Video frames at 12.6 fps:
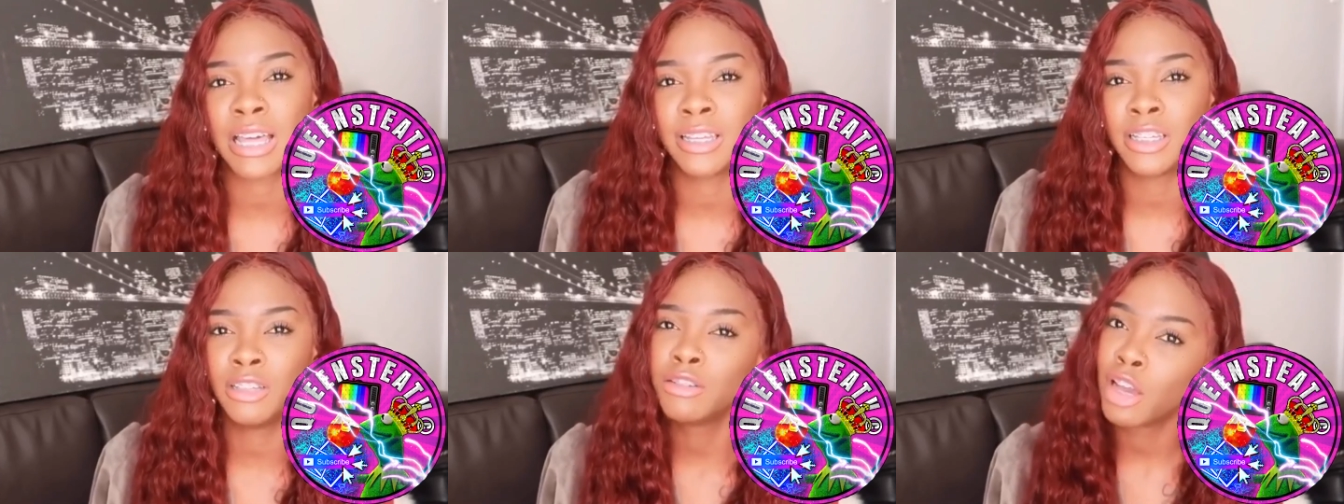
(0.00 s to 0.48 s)

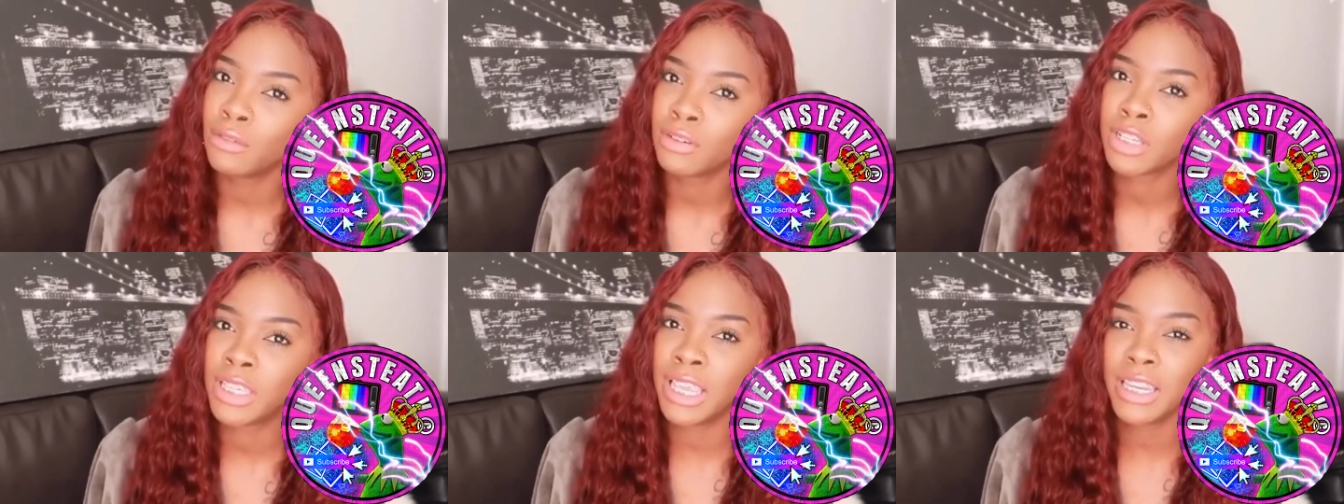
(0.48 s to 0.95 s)
kind of, you
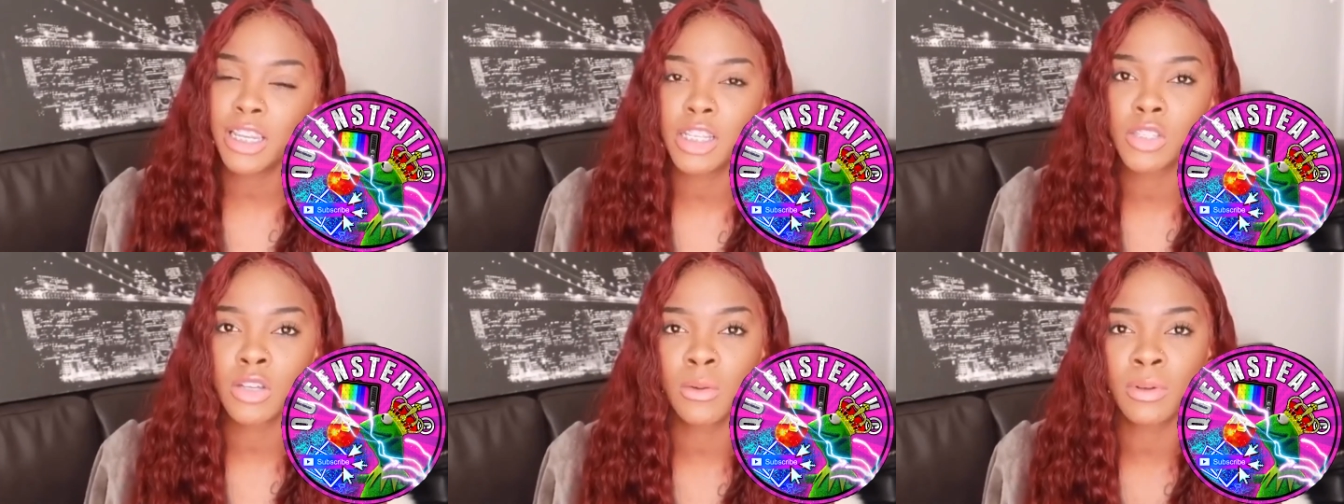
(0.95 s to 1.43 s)
know, getting
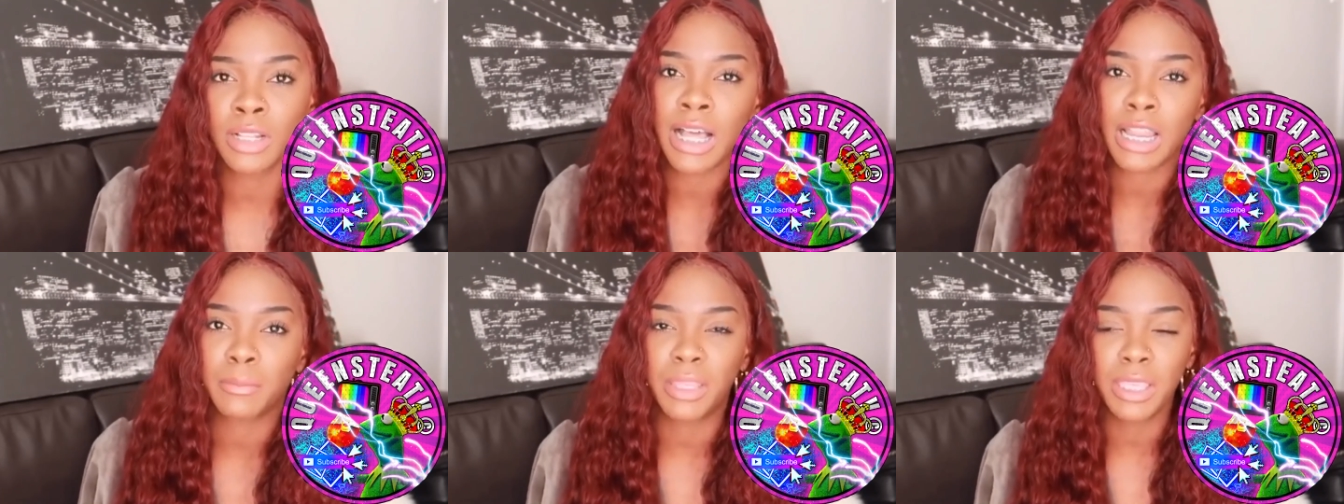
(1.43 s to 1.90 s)
into it with a
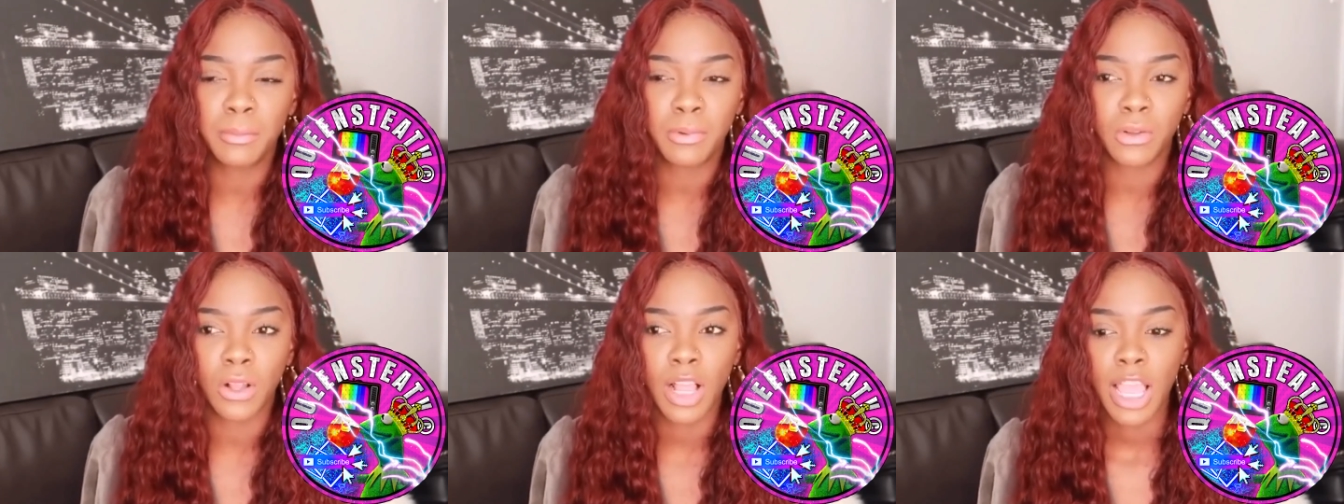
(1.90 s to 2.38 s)
lot of
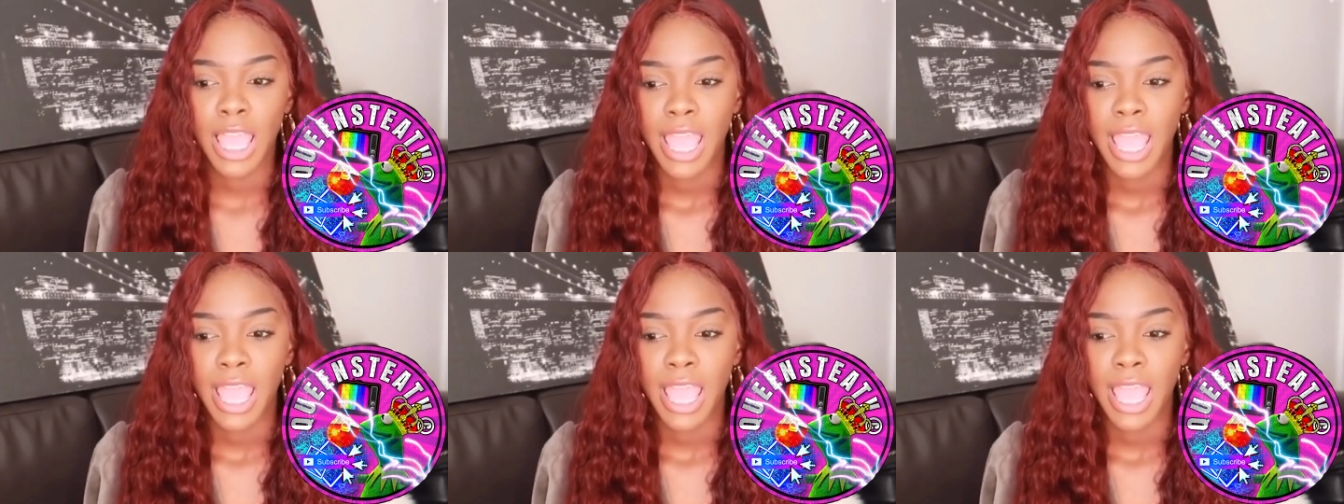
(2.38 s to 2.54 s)
people.